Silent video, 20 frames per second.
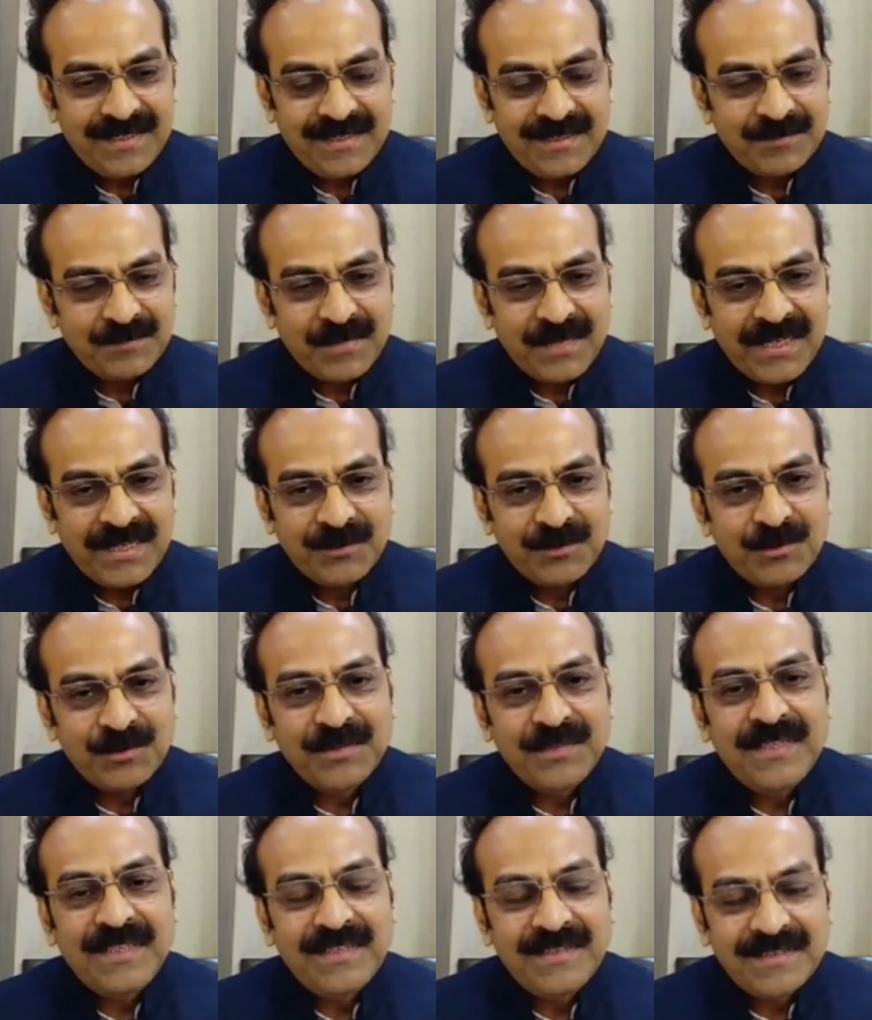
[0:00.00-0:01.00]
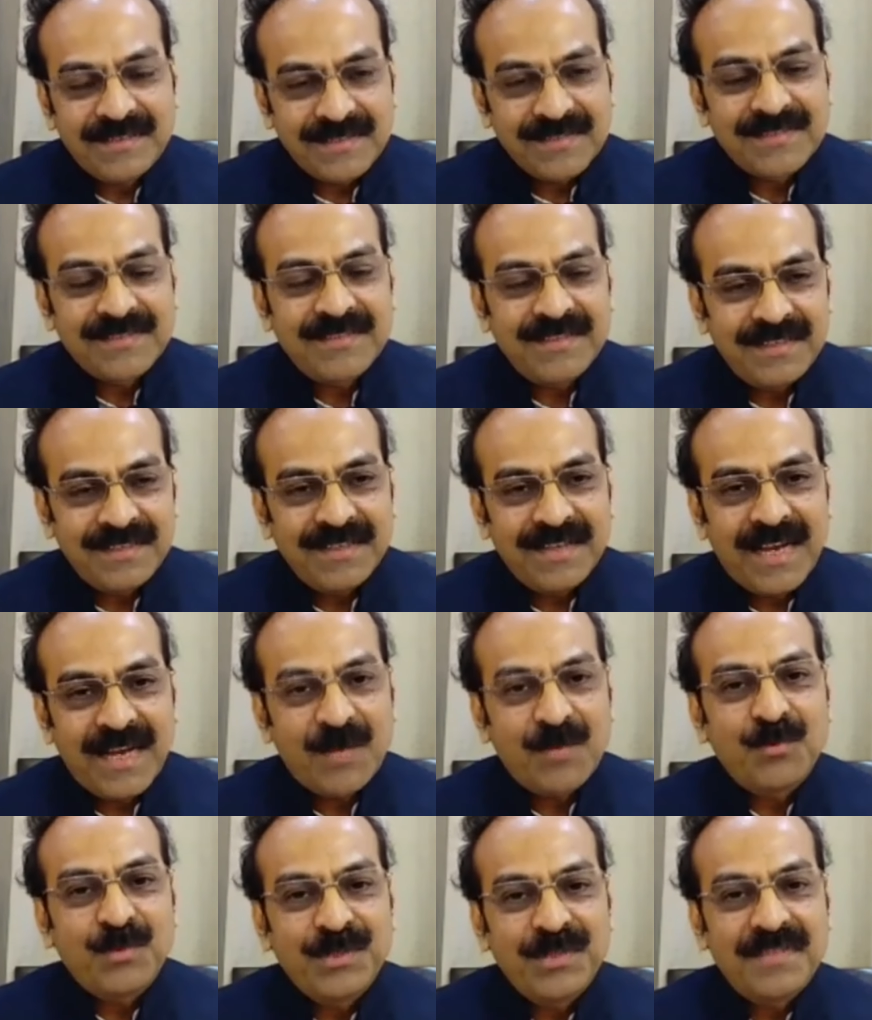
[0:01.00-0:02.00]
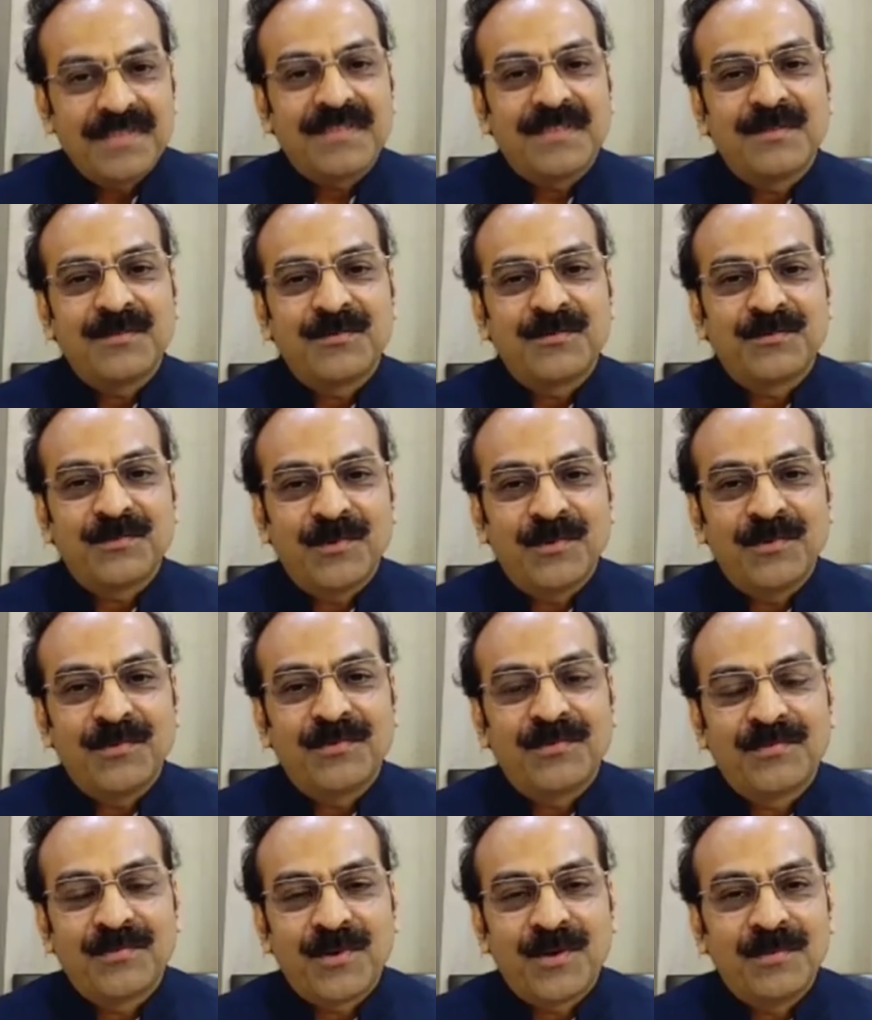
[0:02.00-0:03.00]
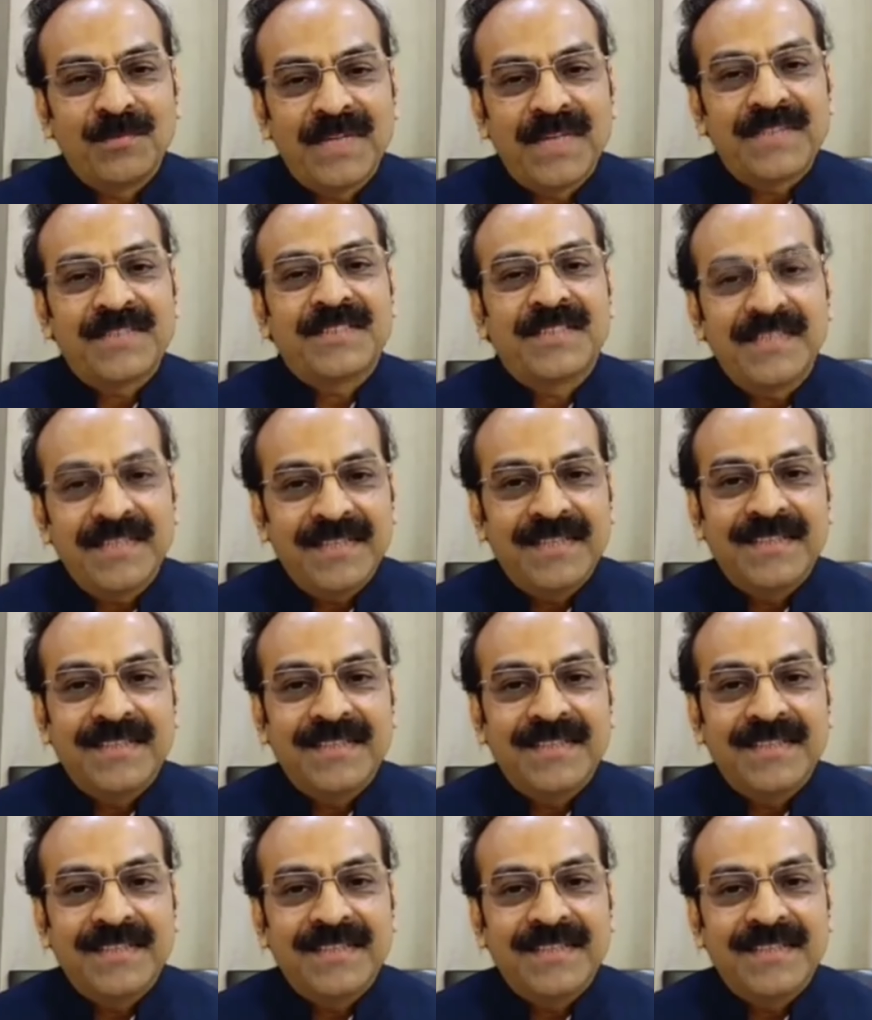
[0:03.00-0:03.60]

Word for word: my own interesting acquisition from that city